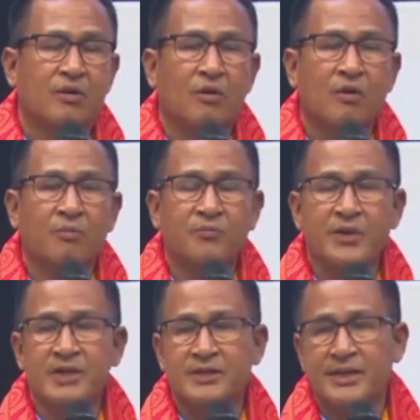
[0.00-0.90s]

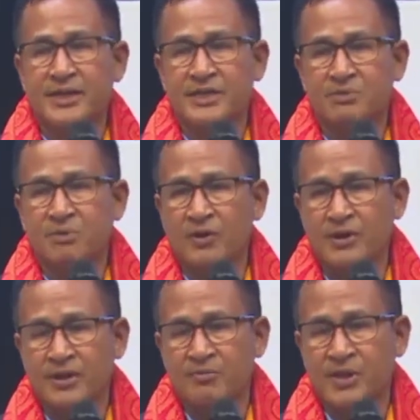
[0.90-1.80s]
oppressed and
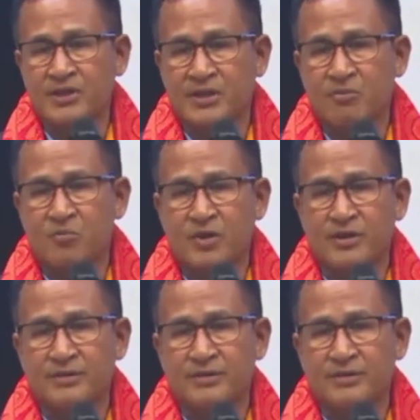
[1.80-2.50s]
exploited by someone.